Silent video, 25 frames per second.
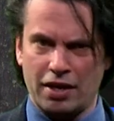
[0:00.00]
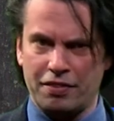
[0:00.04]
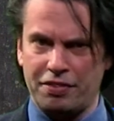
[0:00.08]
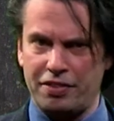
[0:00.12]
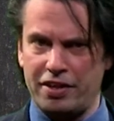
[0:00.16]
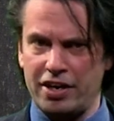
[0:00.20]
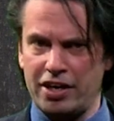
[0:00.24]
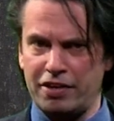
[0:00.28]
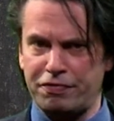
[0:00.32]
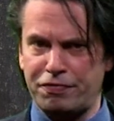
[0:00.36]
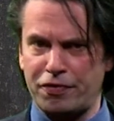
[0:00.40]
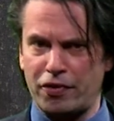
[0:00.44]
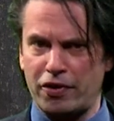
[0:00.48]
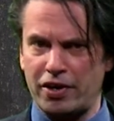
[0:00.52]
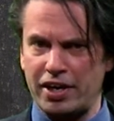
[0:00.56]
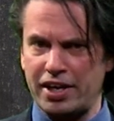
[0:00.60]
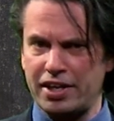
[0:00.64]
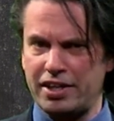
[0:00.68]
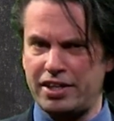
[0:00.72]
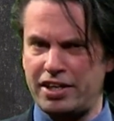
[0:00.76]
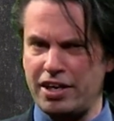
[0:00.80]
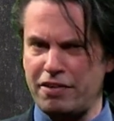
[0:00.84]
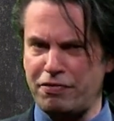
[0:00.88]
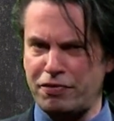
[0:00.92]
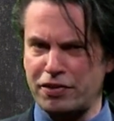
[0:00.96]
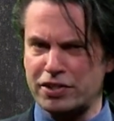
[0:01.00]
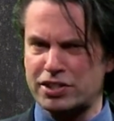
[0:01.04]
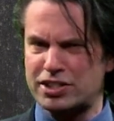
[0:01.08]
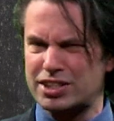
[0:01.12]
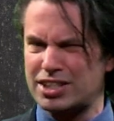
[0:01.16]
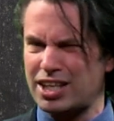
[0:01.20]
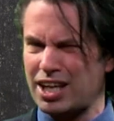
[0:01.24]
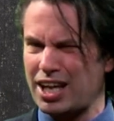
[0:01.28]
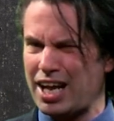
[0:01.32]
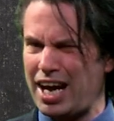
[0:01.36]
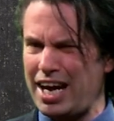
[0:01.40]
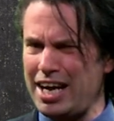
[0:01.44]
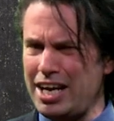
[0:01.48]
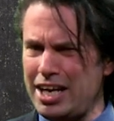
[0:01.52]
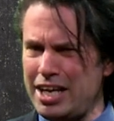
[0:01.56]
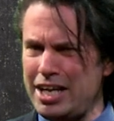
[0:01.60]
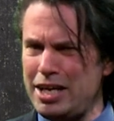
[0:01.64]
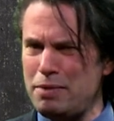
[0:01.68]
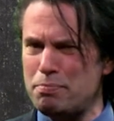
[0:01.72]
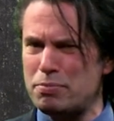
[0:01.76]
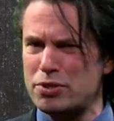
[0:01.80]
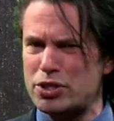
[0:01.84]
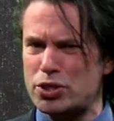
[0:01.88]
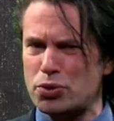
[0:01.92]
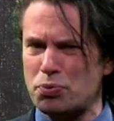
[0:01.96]
Therefore, it differs
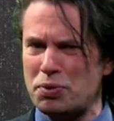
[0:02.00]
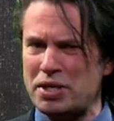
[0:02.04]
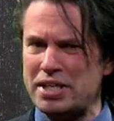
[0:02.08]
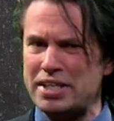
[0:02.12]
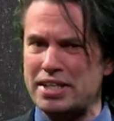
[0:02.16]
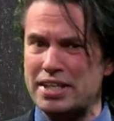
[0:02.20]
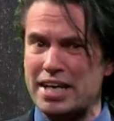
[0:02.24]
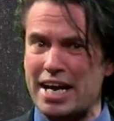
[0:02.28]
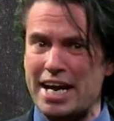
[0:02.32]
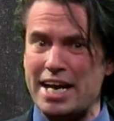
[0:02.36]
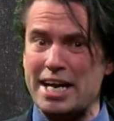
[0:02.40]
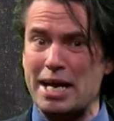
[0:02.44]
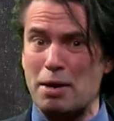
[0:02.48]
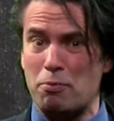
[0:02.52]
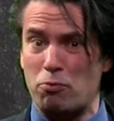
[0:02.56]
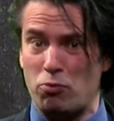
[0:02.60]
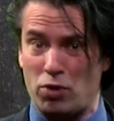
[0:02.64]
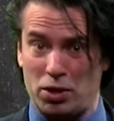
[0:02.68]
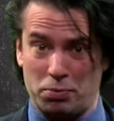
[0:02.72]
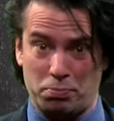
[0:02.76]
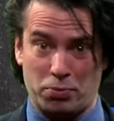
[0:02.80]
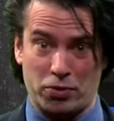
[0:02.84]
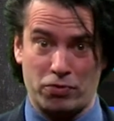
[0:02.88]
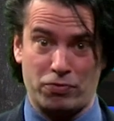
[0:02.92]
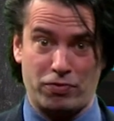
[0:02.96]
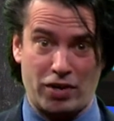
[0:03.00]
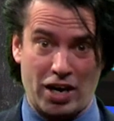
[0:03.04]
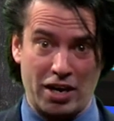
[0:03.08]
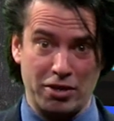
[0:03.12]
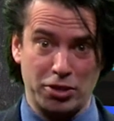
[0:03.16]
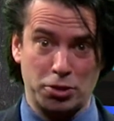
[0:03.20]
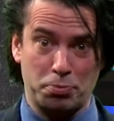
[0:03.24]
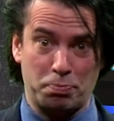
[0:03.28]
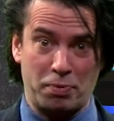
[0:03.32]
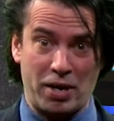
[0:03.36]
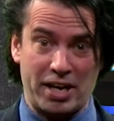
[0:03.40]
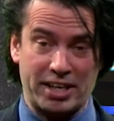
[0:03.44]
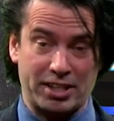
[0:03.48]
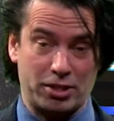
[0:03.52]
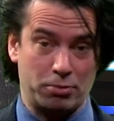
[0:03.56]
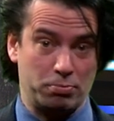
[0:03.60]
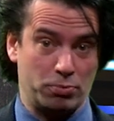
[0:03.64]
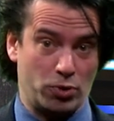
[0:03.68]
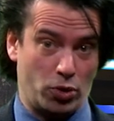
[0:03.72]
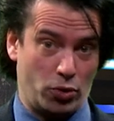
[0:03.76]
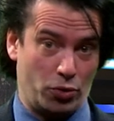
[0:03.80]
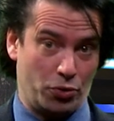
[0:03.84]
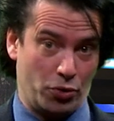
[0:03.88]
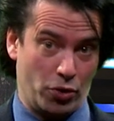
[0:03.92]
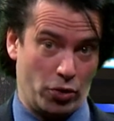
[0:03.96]
slightly between AM1.5 spectrum
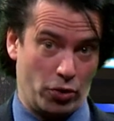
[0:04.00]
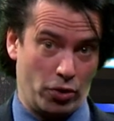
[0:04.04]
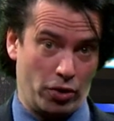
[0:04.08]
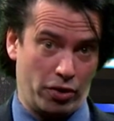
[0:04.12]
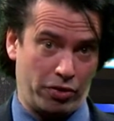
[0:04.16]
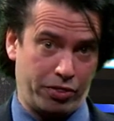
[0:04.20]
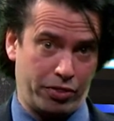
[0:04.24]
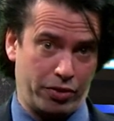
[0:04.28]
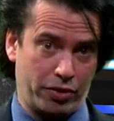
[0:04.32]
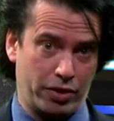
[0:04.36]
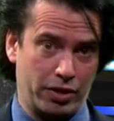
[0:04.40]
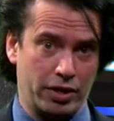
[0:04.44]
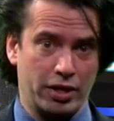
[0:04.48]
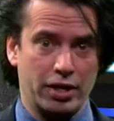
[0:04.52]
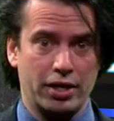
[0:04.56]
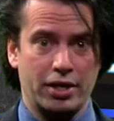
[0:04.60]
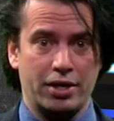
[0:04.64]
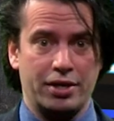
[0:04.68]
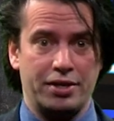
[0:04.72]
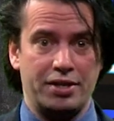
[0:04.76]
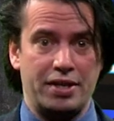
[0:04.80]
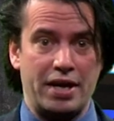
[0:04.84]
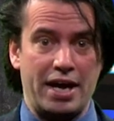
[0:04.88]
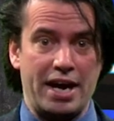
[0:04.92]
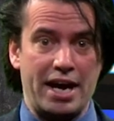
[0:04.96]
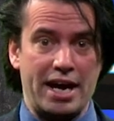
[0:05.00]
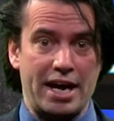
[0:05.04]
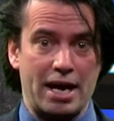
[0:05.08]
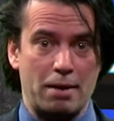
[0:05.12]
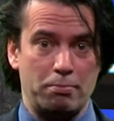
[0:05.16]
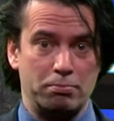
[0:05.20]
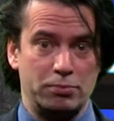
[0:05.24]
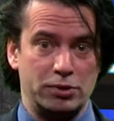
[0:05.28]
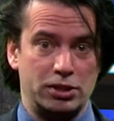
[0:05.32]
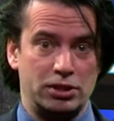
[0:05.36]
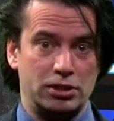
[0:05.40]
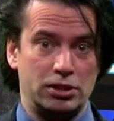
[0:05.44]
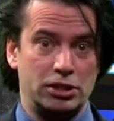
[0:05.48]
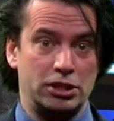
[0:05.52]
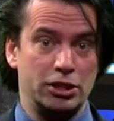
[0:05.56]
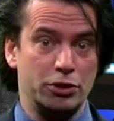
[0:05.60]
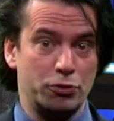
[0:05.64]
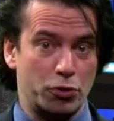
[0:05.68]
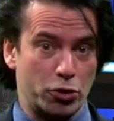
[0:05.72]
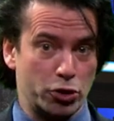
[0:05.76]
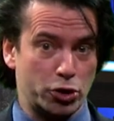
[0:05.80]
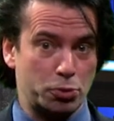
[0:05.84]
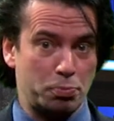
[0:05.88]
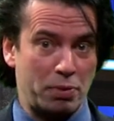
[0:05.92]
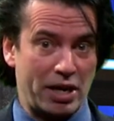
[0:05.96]
on Earth, the
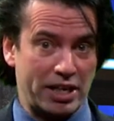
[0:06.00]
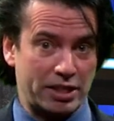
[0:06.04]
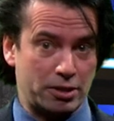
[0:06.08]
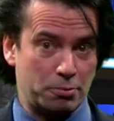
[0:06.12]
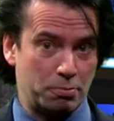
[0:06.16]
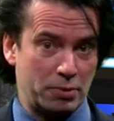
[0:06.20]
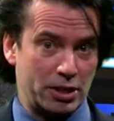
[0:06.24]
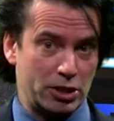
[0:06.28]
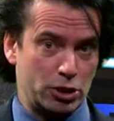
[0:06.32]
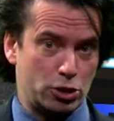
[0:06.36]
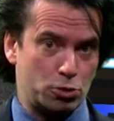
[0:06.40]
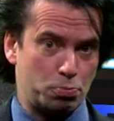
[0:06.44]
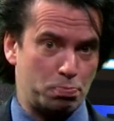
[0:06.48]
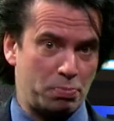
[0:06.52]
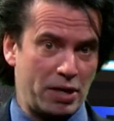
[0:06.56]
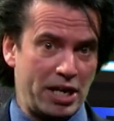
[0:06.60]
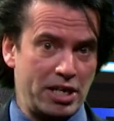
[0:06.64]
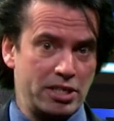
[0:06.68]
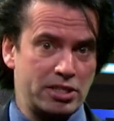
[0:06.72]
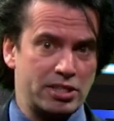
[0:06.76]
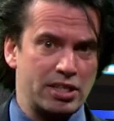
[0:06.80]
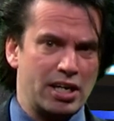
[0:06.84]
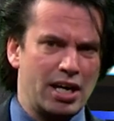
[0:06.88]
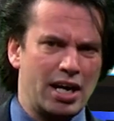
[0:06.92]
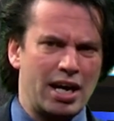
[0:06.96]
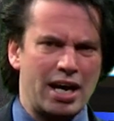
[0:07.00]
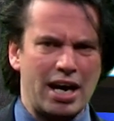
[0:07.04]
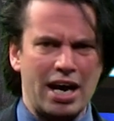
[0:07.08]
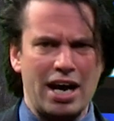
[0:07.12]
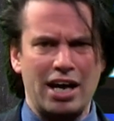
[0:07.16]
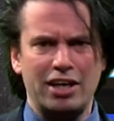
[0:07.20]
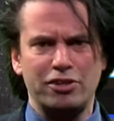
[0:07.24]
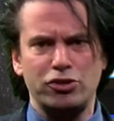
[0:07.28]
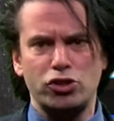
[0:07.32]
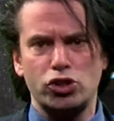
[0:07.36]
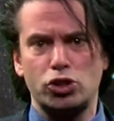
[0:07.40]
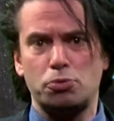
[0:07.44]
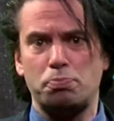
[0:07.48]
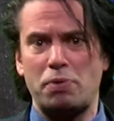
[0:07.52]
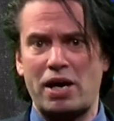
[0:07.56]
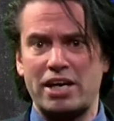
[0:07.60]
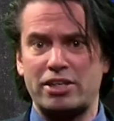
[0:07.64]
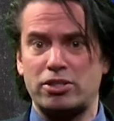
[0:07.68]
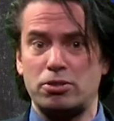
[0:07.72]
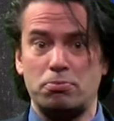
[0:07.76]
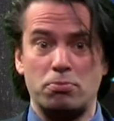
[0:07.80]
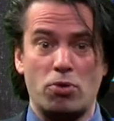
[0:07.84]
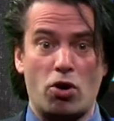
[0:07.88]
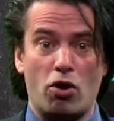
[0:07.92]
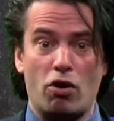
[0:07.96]
AM0 spectrum in space, and the
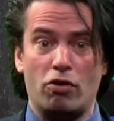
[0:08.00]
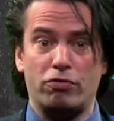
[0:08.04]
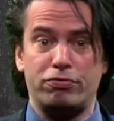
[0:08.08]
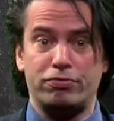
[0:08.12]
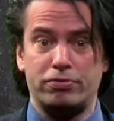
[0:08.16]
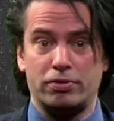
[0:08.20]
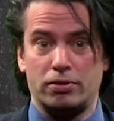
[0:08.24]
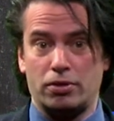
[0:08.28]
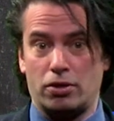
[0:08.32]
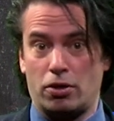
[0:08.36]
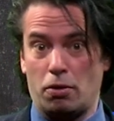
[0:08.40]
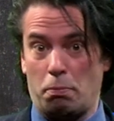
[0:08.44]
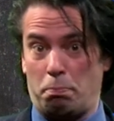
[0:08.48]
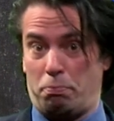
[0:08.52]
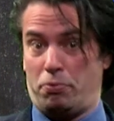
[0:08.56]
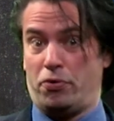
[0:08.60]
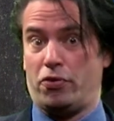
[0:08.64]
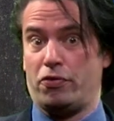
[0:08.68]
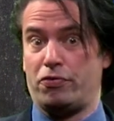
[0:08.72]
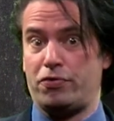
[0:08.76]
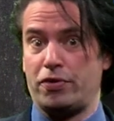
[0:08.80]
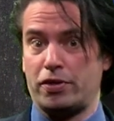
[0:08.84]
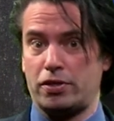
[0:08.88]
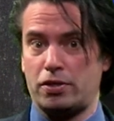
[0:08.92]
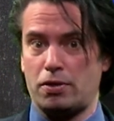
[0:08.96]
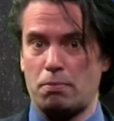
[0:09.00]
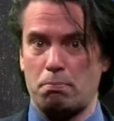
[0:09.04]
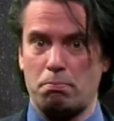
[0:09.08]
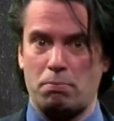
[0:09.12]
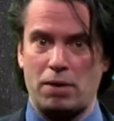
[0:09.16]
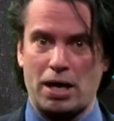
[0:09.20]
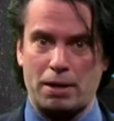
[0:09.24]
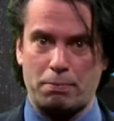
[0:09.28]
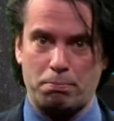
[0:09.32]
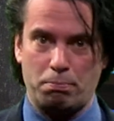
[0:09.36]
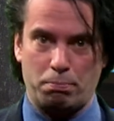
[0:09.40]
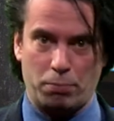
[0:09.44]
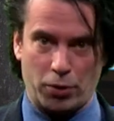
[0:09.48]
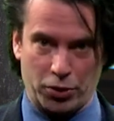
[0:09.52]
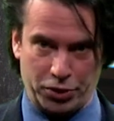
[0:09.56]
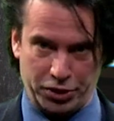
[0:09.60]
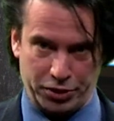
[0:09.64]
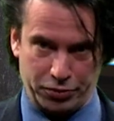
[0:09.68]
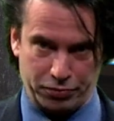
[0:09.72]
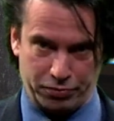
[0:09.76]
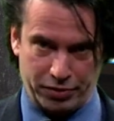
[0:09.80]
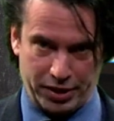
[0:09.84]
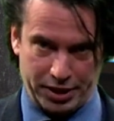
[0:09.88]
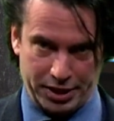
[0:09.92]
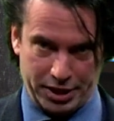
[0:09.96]
spectrum of a perfect black
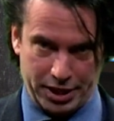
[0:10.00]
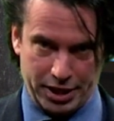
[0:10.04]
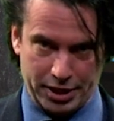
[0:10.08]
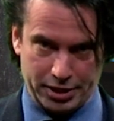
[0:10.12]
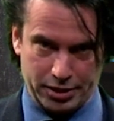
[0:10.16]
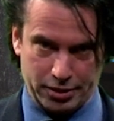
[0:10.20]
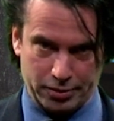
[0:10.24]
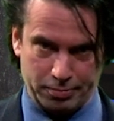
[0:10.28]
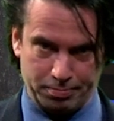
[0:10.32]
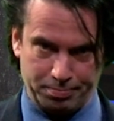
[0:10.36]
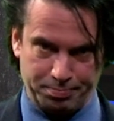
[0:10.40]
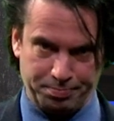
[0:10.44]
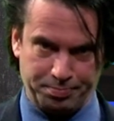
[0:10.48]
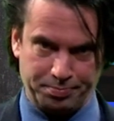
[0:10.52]
body radiator.